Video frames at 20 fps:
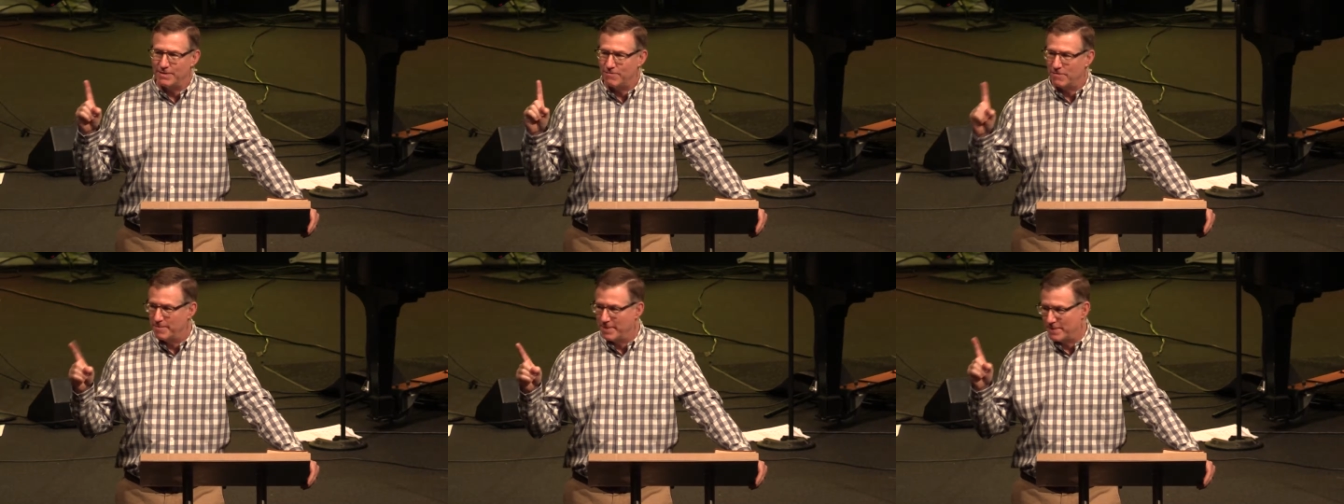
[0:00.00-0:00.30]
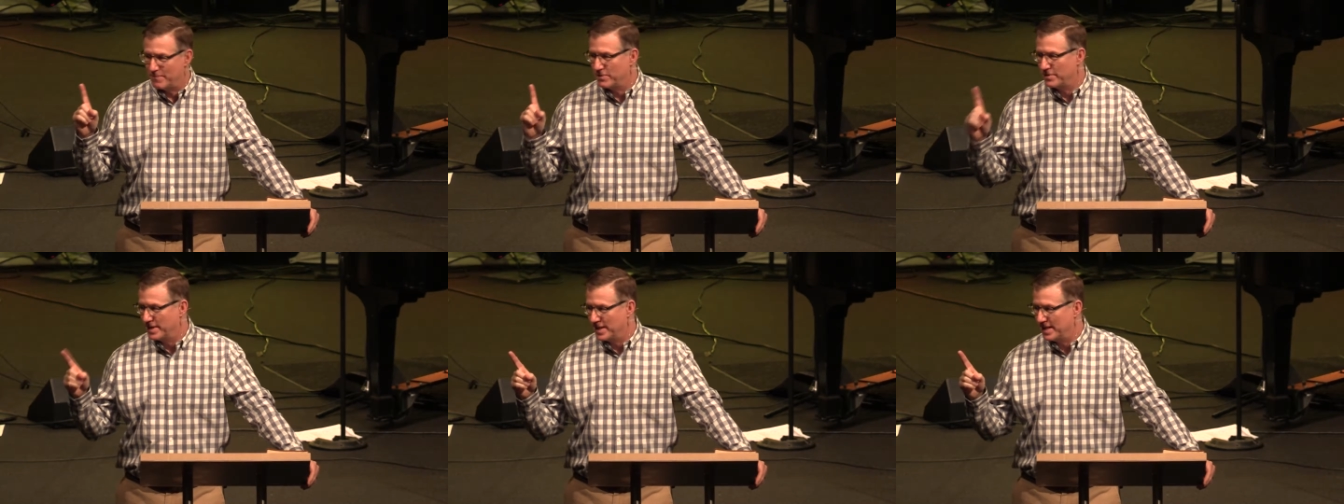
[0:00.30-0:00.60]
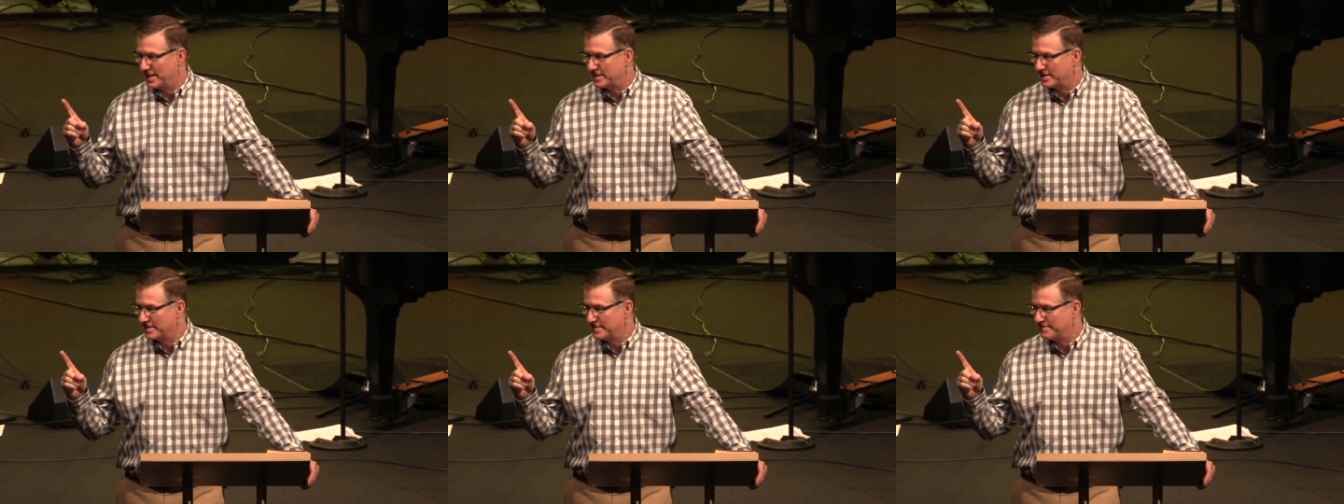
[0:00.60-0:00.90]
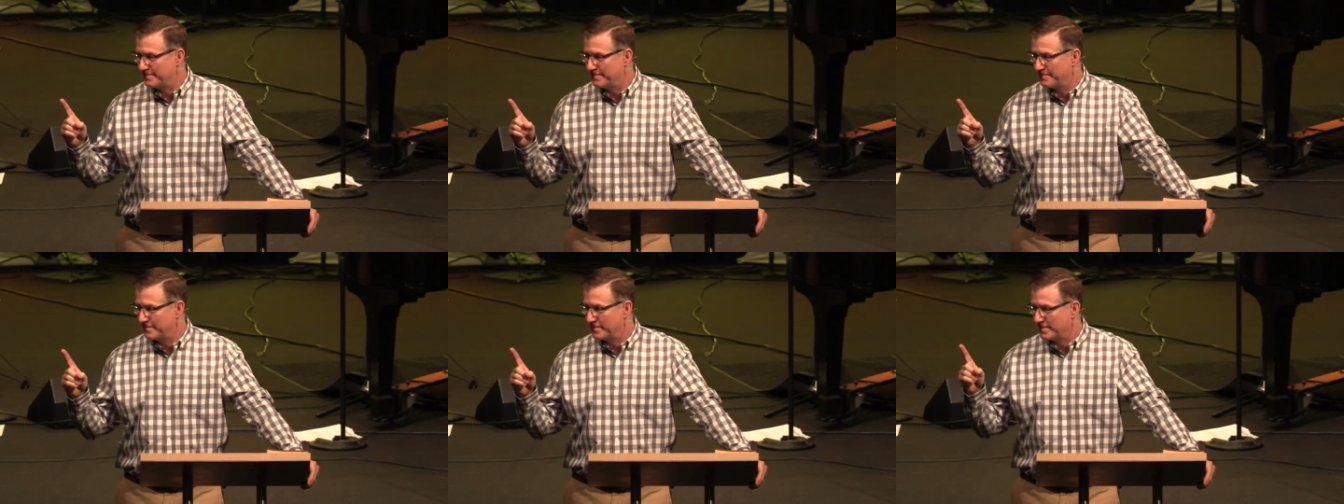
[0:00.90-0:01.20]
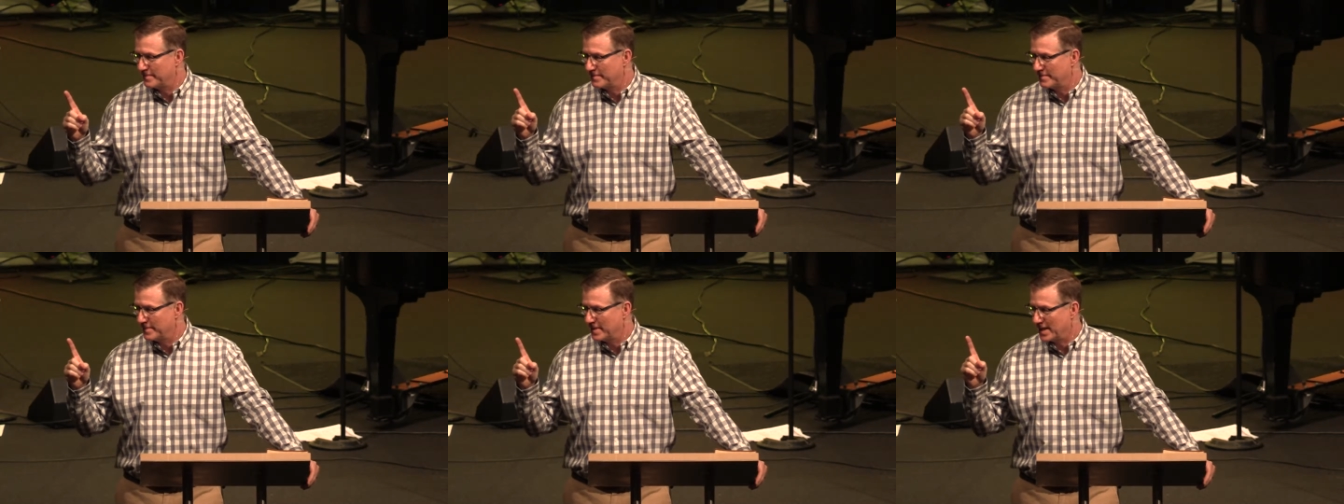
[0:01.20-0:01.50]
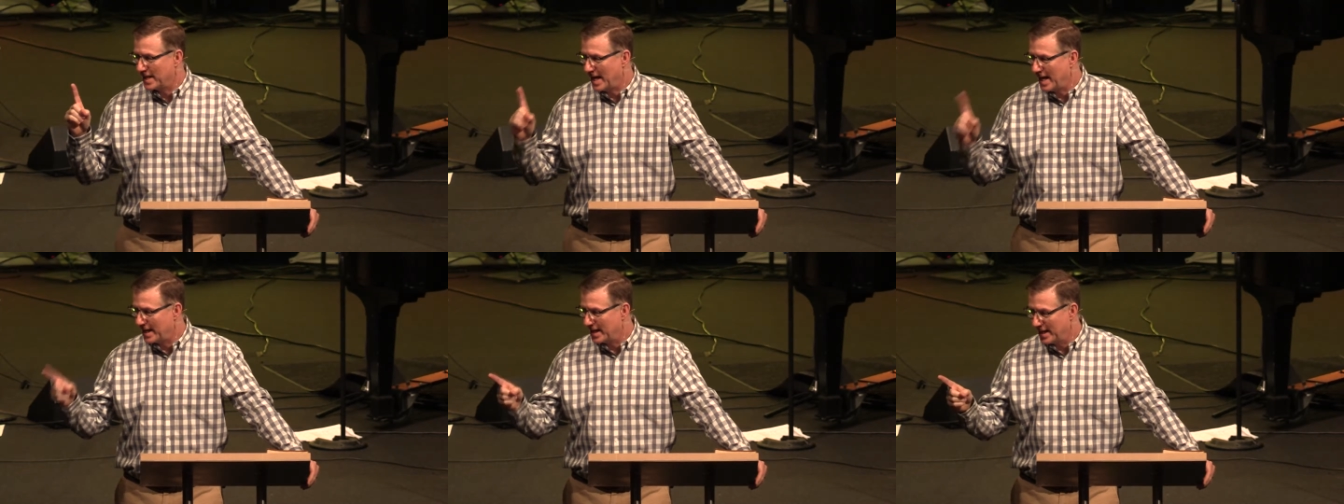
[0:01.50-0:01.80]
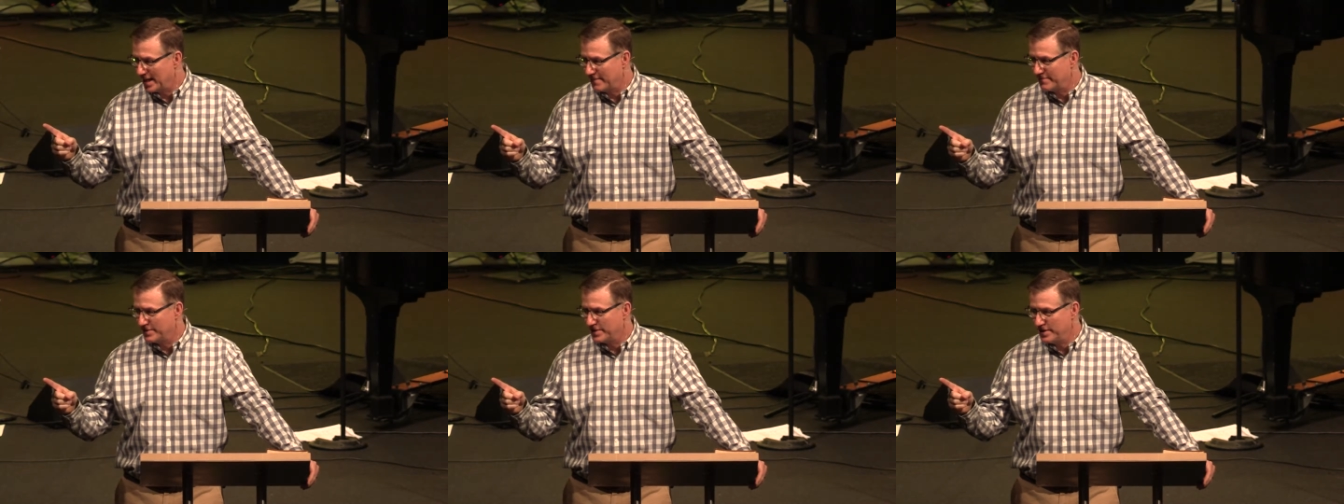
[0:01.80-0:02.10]
remember this God
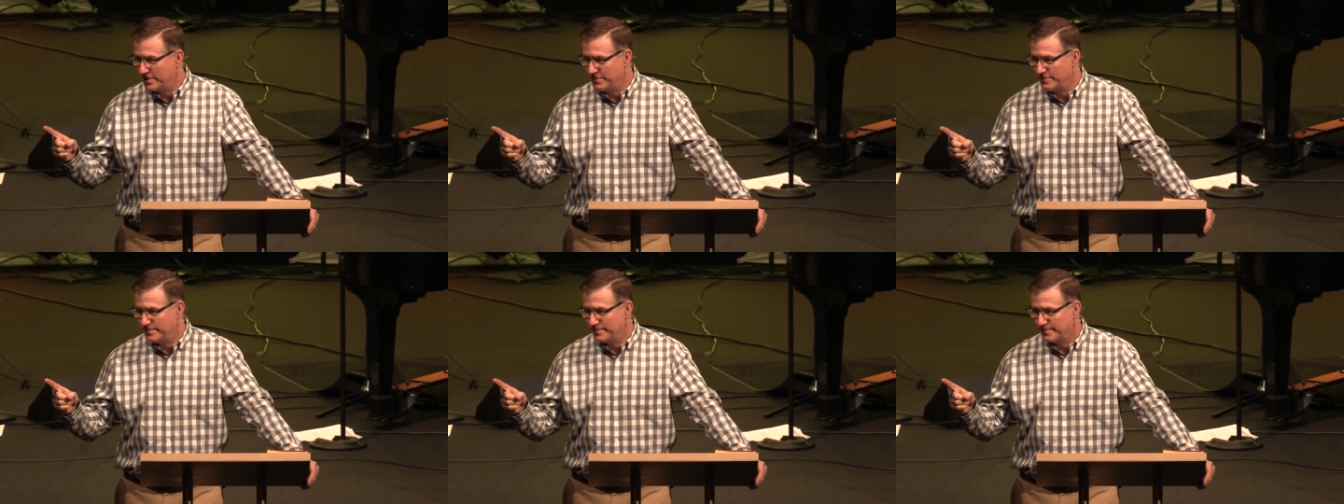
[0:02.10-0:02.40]
loves you.